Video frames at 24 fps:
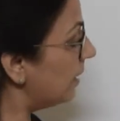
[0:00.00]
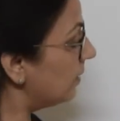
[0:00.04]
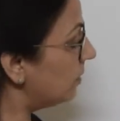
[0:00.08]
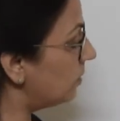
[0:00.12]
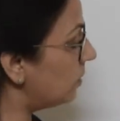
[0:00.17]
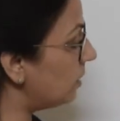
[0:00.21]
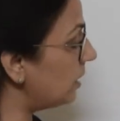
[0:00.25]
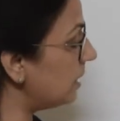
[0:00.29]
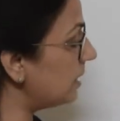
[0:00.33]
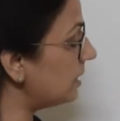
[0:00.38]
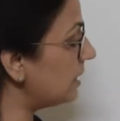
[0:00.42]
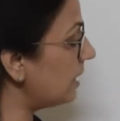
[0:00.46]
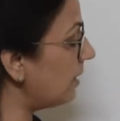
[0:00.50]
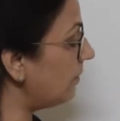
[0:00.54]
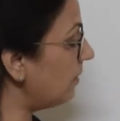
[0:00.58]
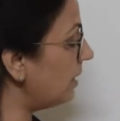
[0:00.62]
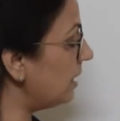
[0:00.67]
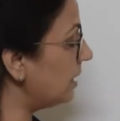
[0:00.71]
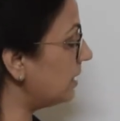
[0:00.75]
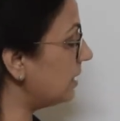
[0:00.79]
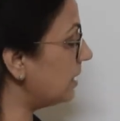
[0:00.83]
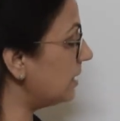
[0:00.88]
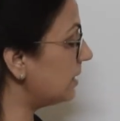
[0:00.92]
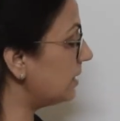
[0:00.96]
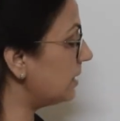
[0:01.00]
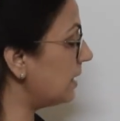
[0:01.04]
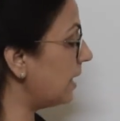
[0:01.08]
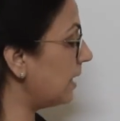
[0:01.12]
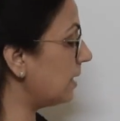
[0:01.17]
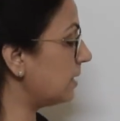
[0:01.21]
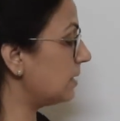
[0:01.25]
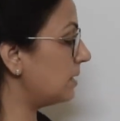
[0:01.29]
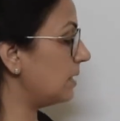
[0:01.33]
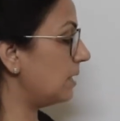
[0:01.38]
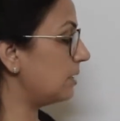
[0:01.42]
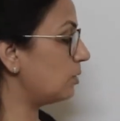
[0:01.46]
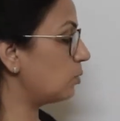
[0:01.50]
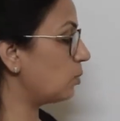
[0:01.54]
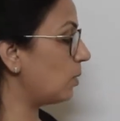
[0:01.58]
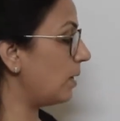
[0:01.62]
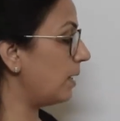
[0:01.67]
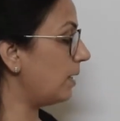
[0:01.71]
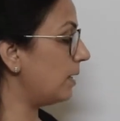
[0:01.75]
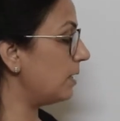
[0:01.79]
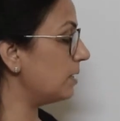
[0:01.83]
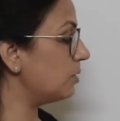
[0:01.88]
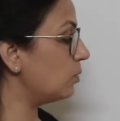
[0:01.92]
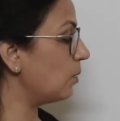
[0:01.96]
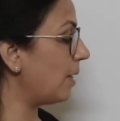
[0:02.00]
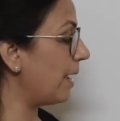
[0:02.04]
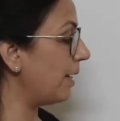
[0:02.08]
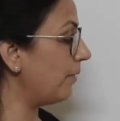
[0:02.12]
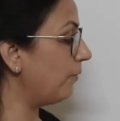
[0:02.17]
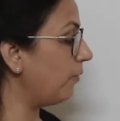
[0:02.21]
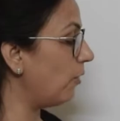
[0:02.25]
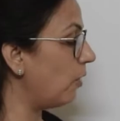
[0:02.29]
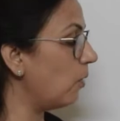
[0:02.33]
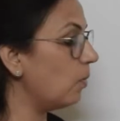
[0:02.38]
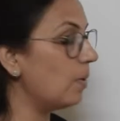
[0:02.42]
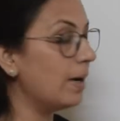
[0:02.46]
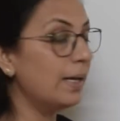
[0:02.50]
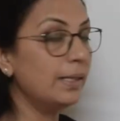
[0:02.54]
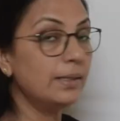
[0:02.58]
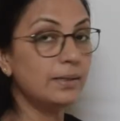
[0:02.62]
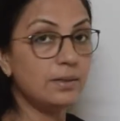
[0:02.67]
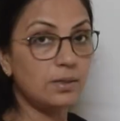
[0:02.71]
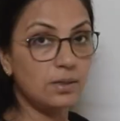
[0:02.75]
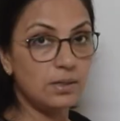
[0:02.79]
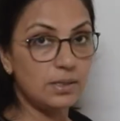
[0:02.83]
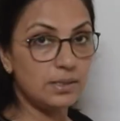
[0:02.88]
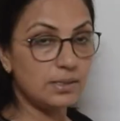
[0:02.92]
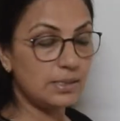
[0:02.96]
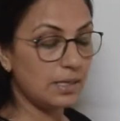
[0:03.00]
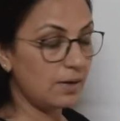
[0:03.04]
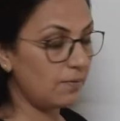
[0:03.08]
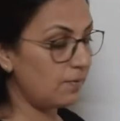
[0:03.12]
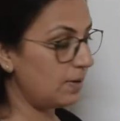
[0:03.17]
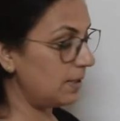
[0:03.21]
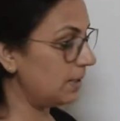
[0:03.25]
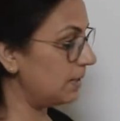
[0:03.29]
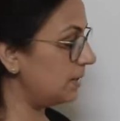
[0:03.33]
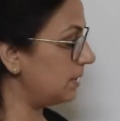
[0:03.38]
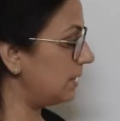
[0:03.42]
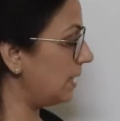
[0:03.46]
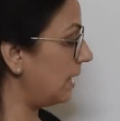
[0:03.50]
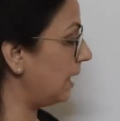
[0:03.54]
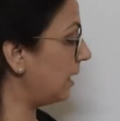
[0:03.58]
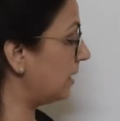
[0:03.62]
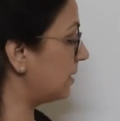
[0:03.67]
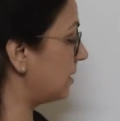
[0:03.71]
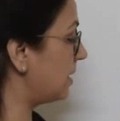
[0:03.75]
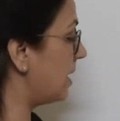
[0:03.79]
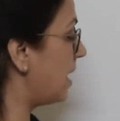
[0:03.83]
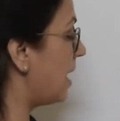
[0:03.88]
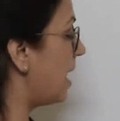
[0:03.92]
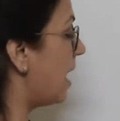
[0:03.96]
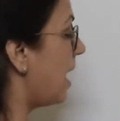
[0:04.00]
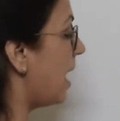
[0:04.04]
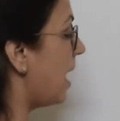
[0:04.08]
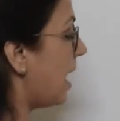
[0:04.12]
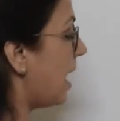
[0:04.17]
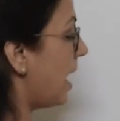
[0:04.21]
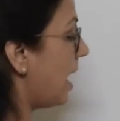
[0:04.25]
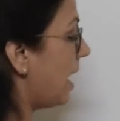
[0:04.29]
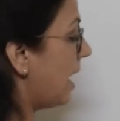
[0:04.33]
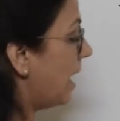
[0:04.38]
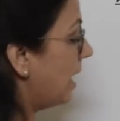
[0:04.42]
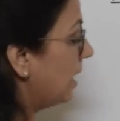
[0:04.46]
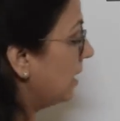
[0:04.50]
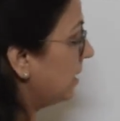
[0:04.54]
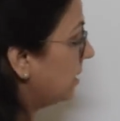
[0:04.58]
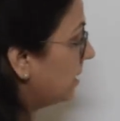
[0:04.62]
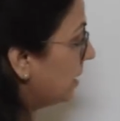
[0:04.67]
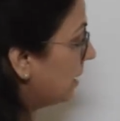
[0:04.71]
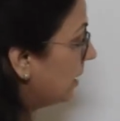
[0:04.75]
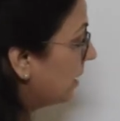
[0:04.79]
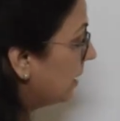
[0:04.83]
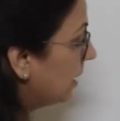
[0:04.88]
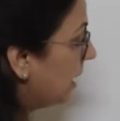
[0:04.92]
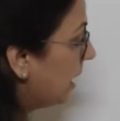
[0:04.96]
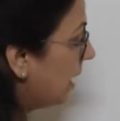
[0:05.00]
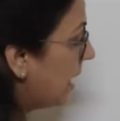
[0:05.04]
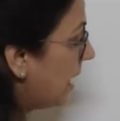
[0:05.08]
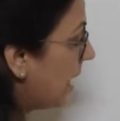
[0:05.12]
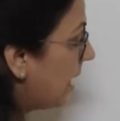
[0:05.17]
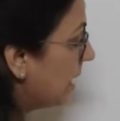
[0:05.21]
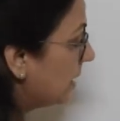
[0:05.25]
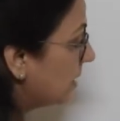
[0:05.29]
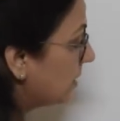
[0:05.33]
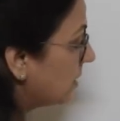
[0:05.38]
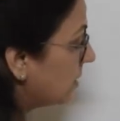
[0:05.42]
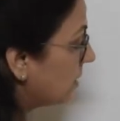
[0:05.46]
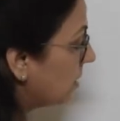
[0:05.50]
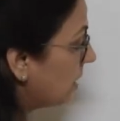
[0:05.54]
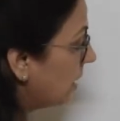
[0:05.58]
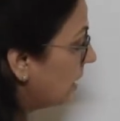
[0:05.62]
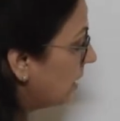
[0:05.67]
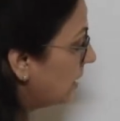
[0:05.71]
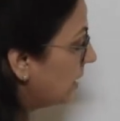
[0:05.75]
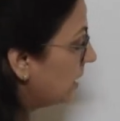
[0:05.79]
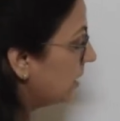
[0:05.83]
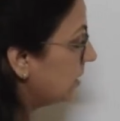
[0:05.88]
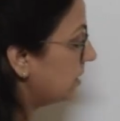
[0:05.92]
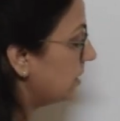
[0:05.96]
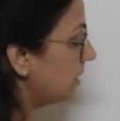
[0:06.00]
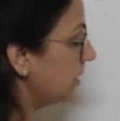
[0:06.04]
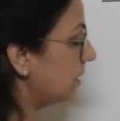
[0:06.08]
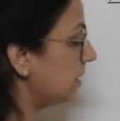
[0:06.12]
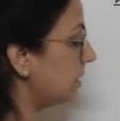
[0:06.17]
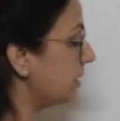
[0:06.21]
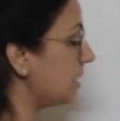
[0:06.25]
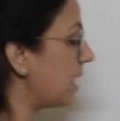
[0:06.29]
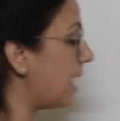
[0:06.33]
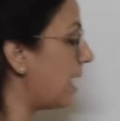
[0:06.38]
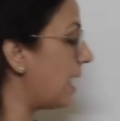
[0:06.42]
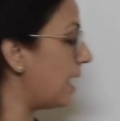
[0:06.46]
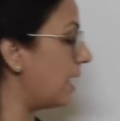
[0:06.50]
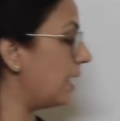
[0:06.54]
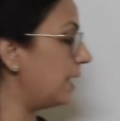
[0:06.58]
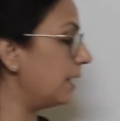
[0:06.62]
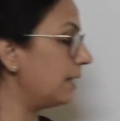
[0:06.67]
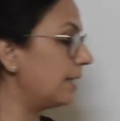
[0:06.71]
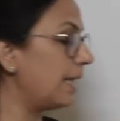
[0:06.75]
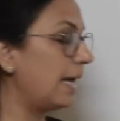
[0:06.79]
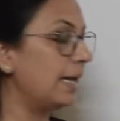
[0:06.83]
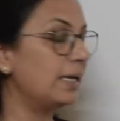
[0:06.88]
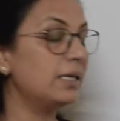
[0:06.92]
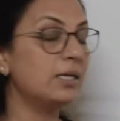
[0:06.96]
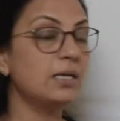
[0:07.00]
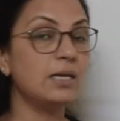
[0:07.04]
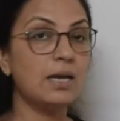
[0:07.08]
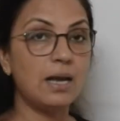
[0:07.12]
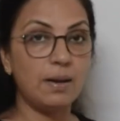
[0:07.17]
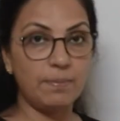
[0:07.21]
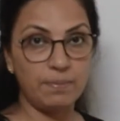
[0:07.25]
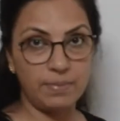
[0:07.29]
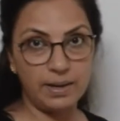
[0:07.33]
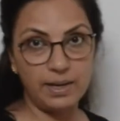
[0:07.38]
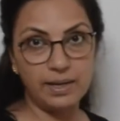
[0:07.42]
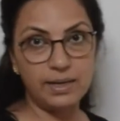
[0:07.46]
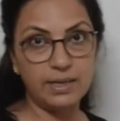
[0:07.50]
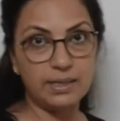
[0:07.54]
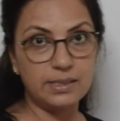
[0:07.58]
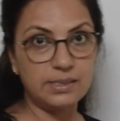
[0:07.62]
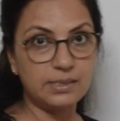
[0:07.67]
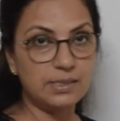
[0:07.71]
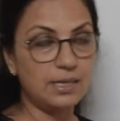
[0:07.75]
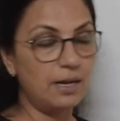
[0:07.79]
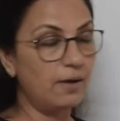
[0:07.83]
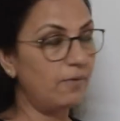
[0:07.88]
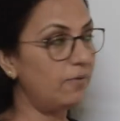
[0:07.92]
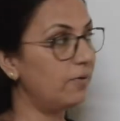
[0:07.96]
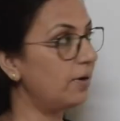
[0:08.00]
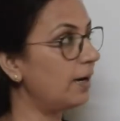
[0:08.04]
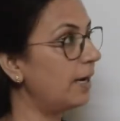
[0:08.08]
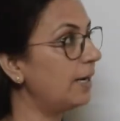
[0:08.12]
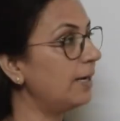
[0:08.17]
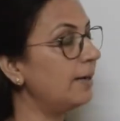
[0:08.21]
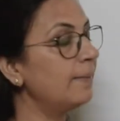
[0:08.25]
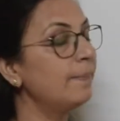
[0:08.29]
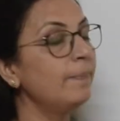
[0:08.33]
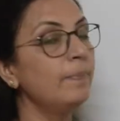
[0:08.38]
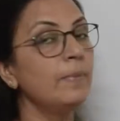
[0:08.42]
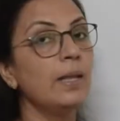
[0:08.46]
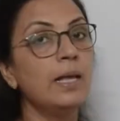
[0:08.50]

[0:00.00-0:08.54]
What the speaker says: 376, the square is 141376, and the last 3 digits are that number itself, right?